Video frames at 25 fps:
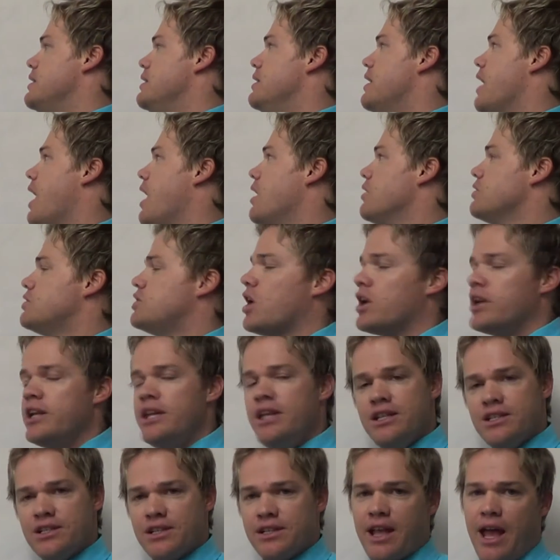Now,
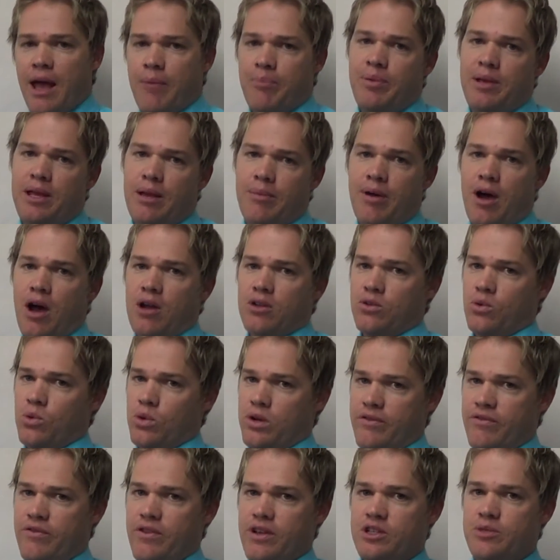Johnny isn't happy about
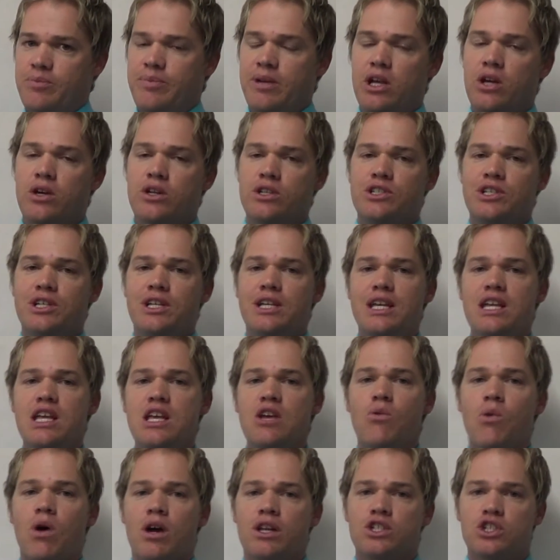all of this because
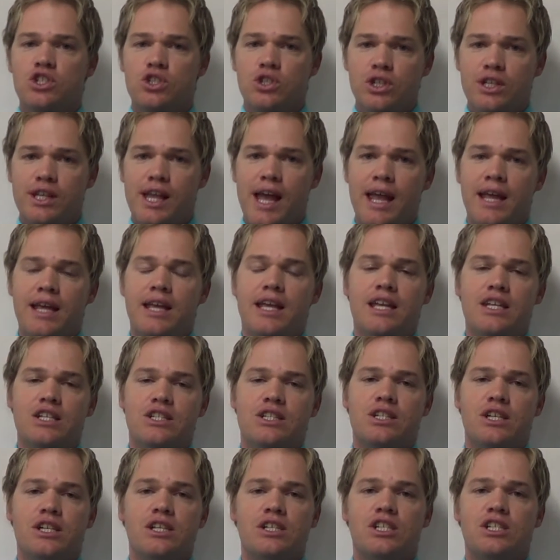he wants to take
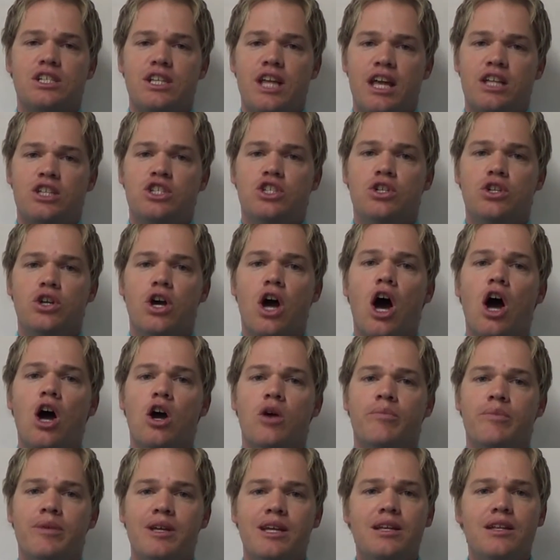his statue
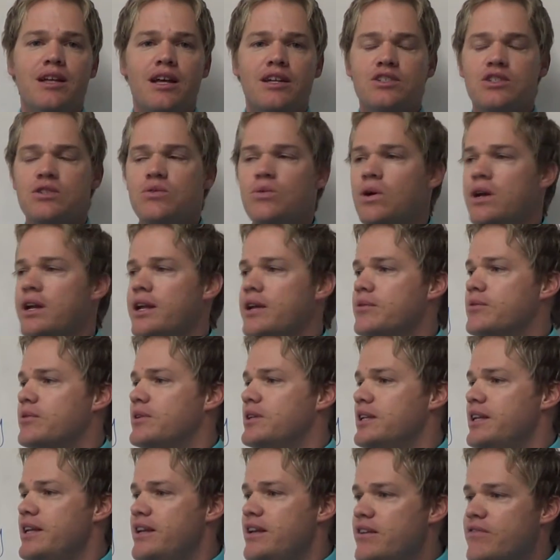home. He doesn't want
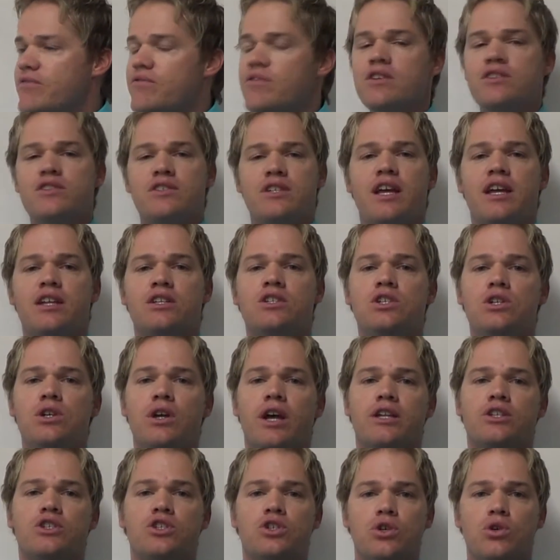to leave the
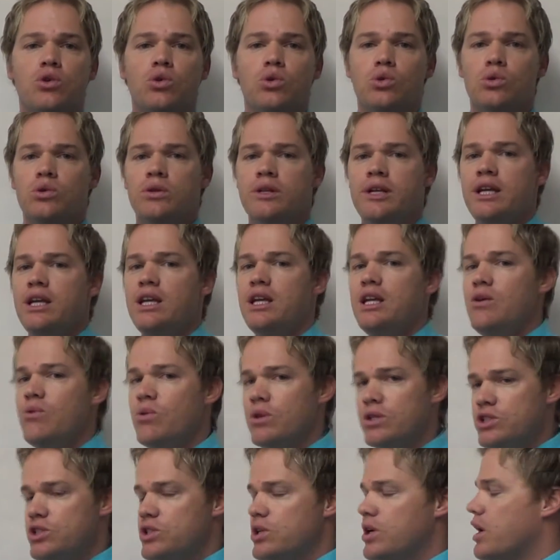statue at school. He
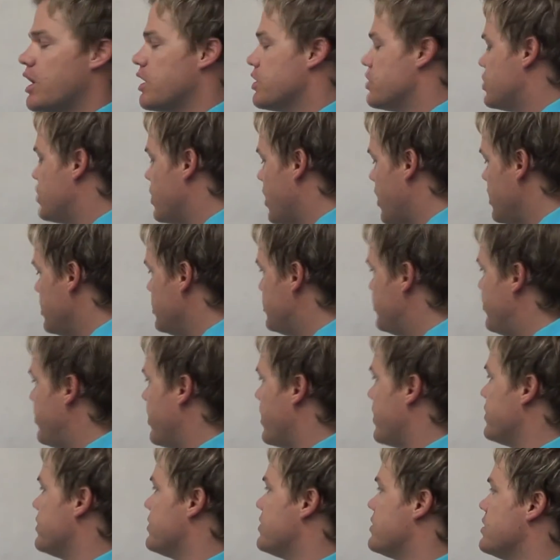wants to go and show his
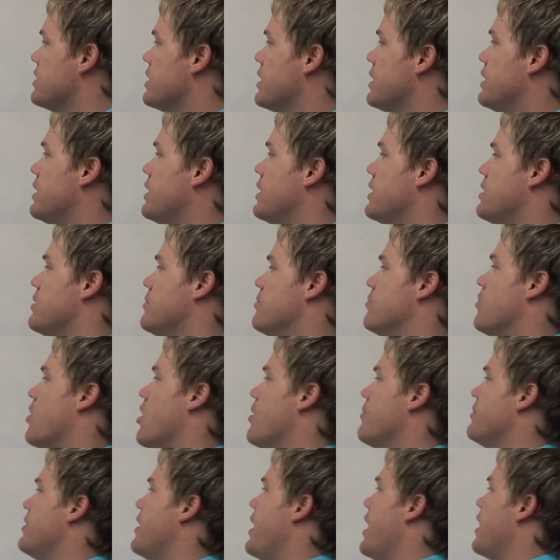parents,
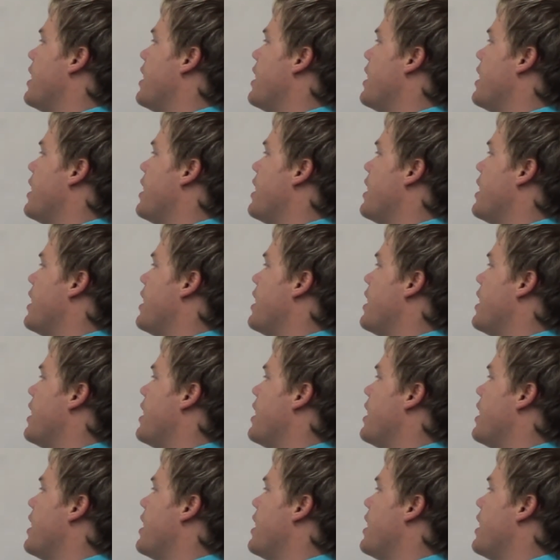"Mom,